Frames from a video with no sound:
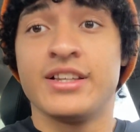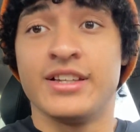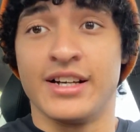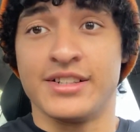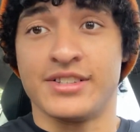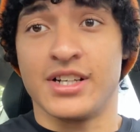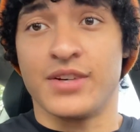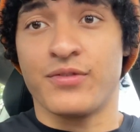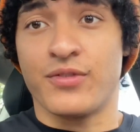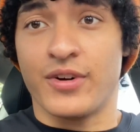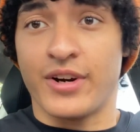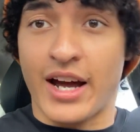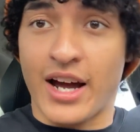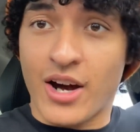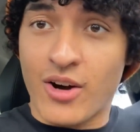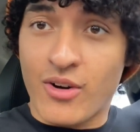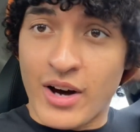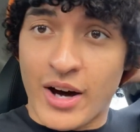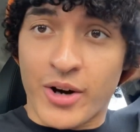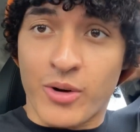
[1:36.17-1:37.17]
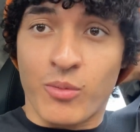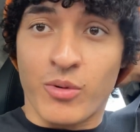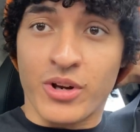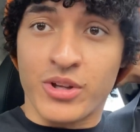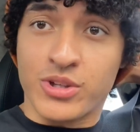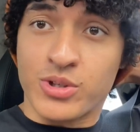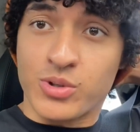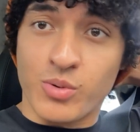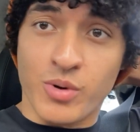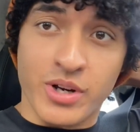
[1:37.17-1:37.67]
that's it for now. I don't
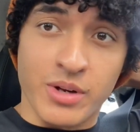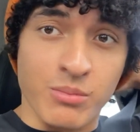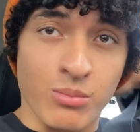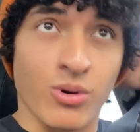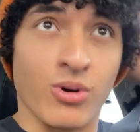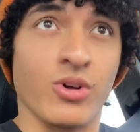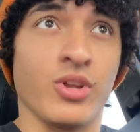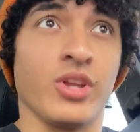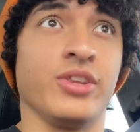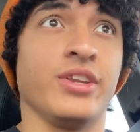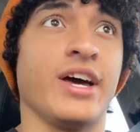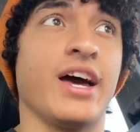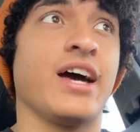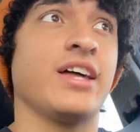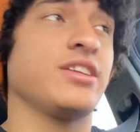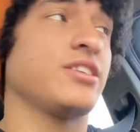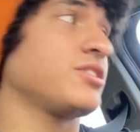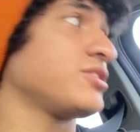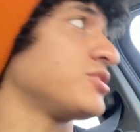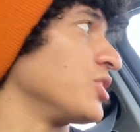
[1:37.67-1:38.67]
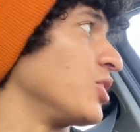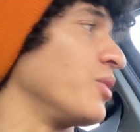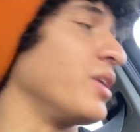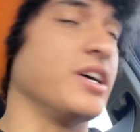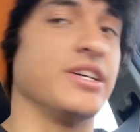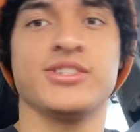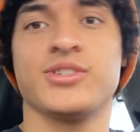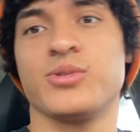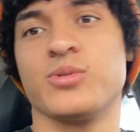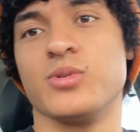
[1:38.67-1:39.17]
want to do any more than that so
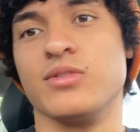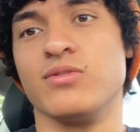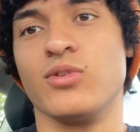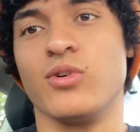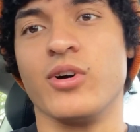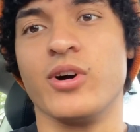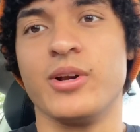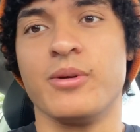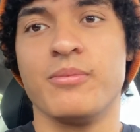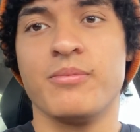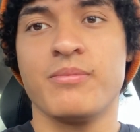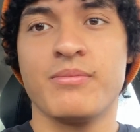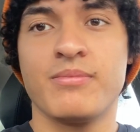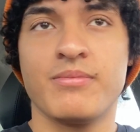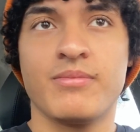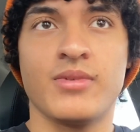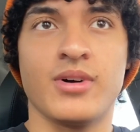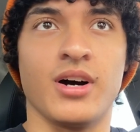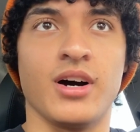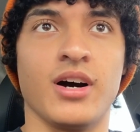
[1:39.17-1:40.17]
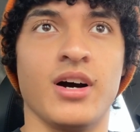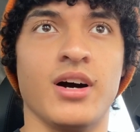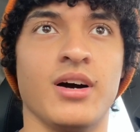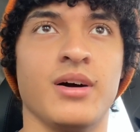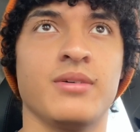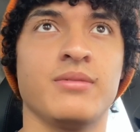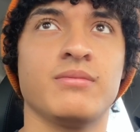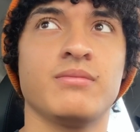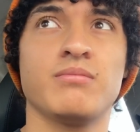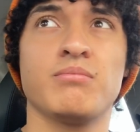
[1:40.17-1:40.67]
as to avoid
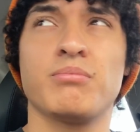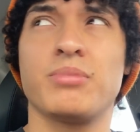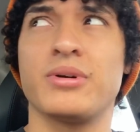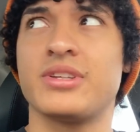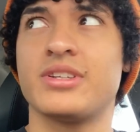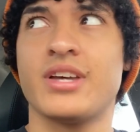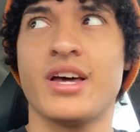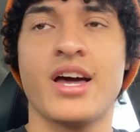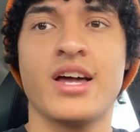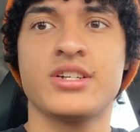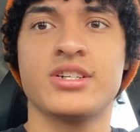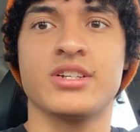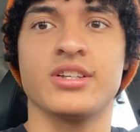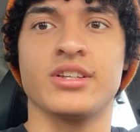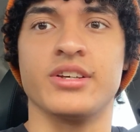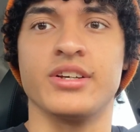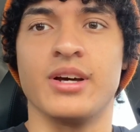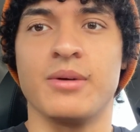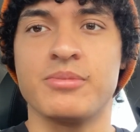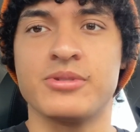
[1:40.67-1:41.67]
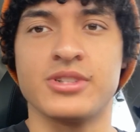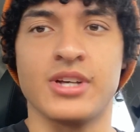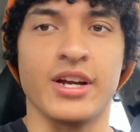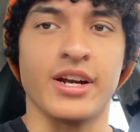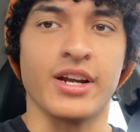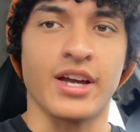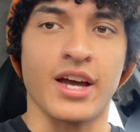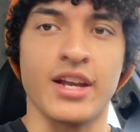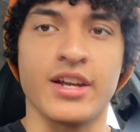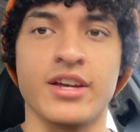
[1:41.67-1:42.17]
potentially
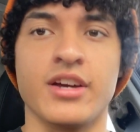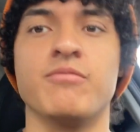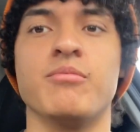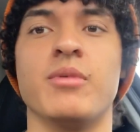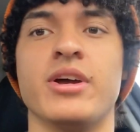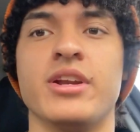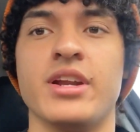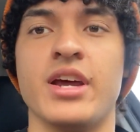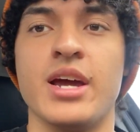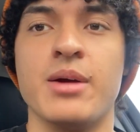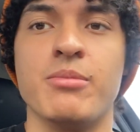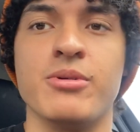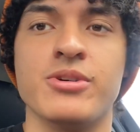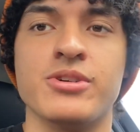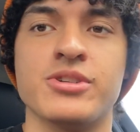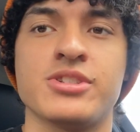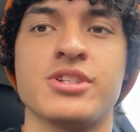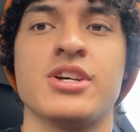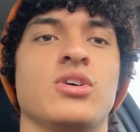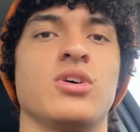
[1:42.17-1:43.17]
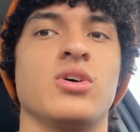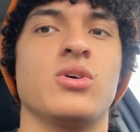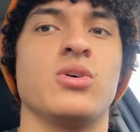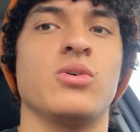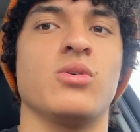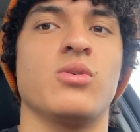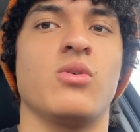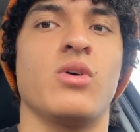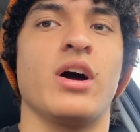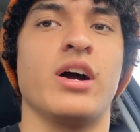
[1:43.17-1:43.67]
upsetting any of my neighbors.
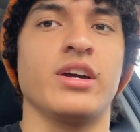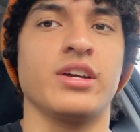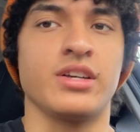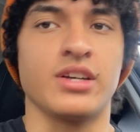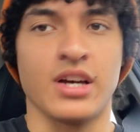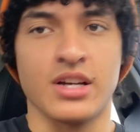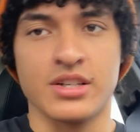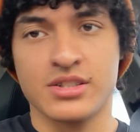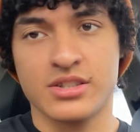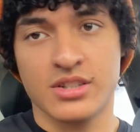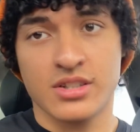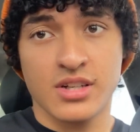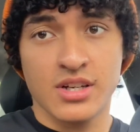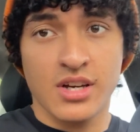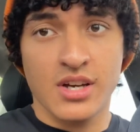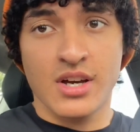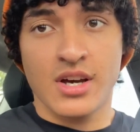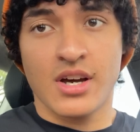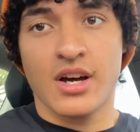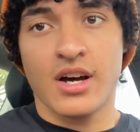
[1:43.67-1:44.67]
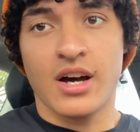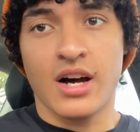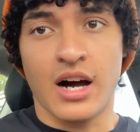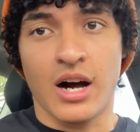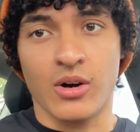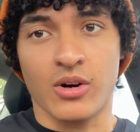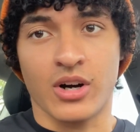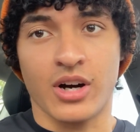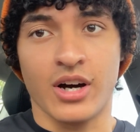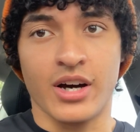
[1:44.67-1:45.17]
So I guess
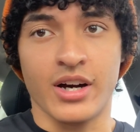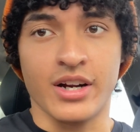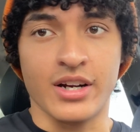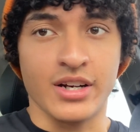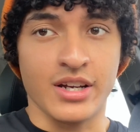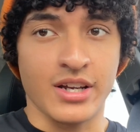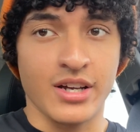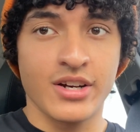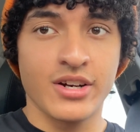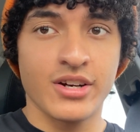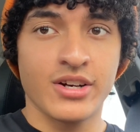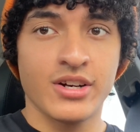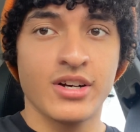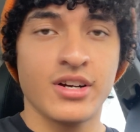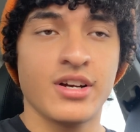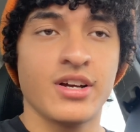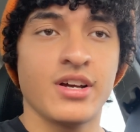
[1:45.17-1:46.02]
I'll cut it here